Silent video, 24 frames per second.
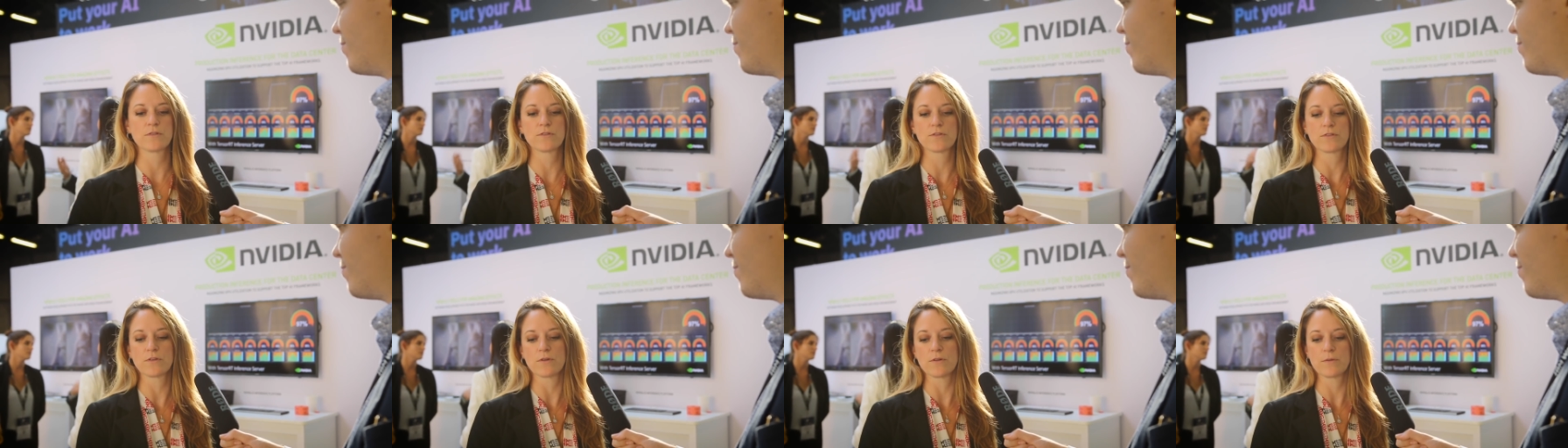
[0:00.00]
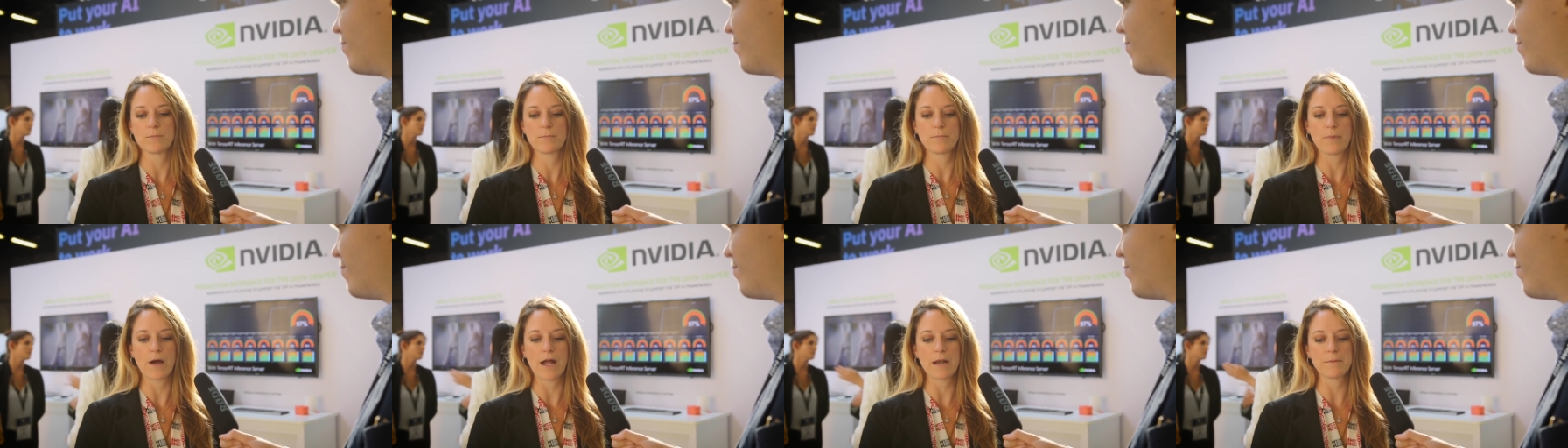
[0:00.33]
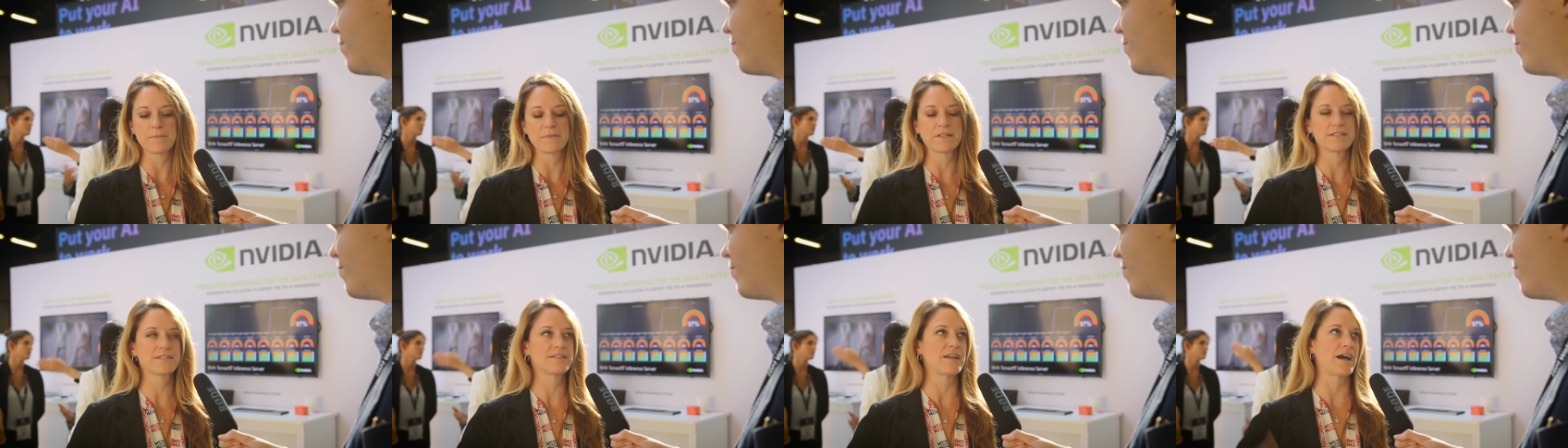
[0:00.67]
the bottom
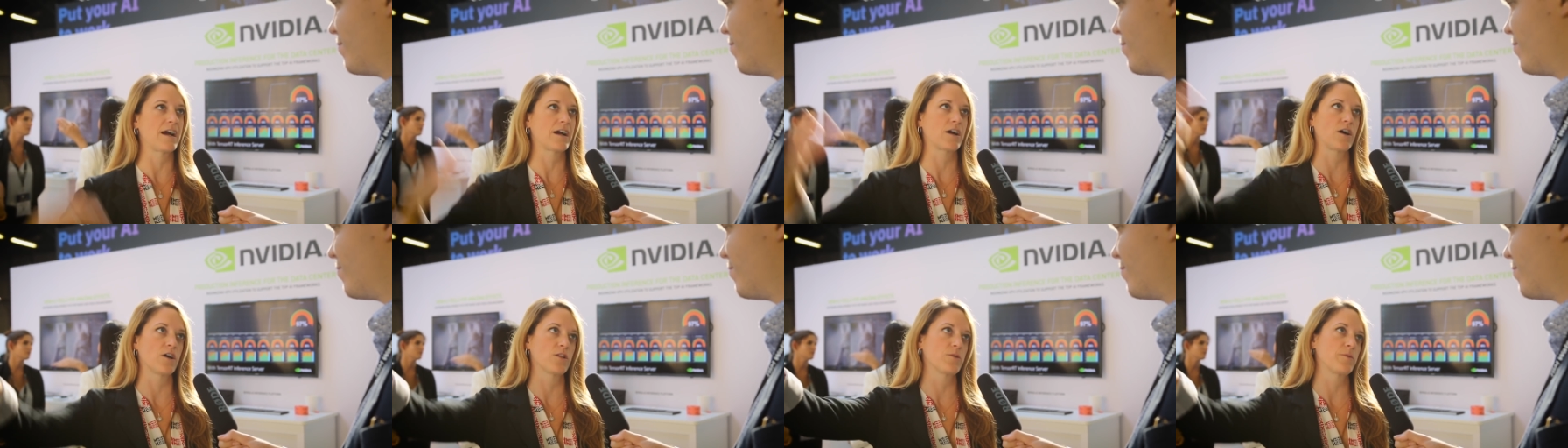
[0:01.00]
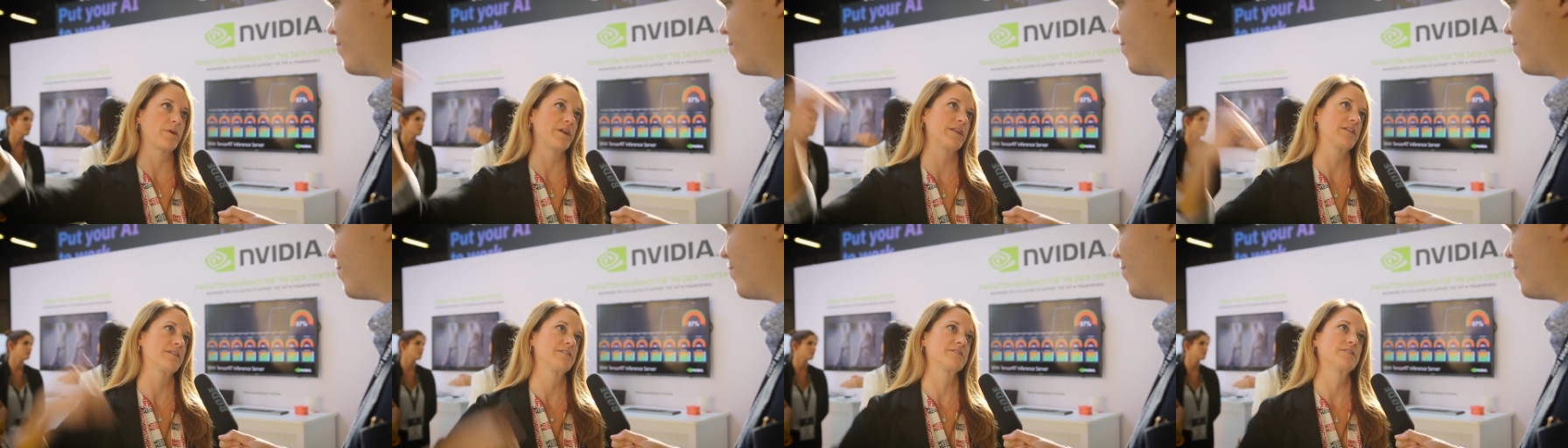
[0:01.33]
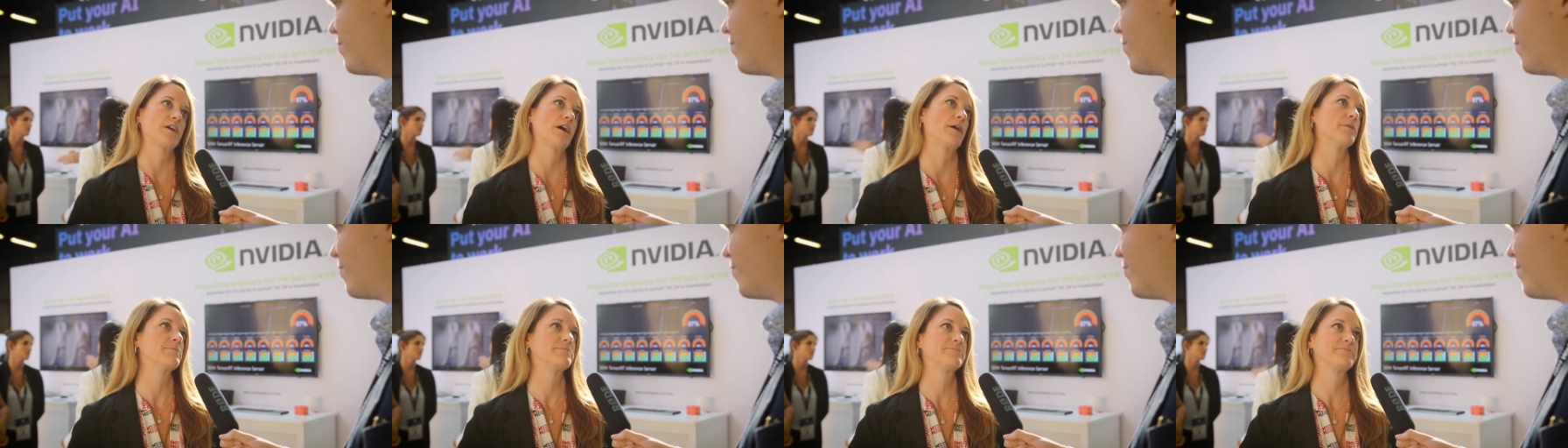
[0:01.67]
of the stack all the way to the
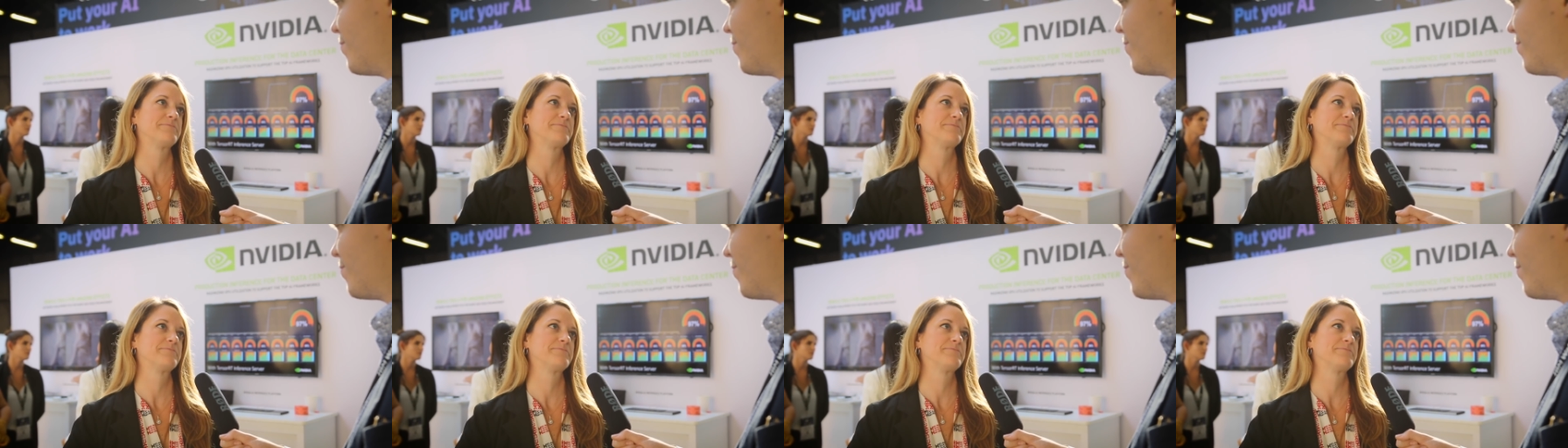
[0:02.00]
top.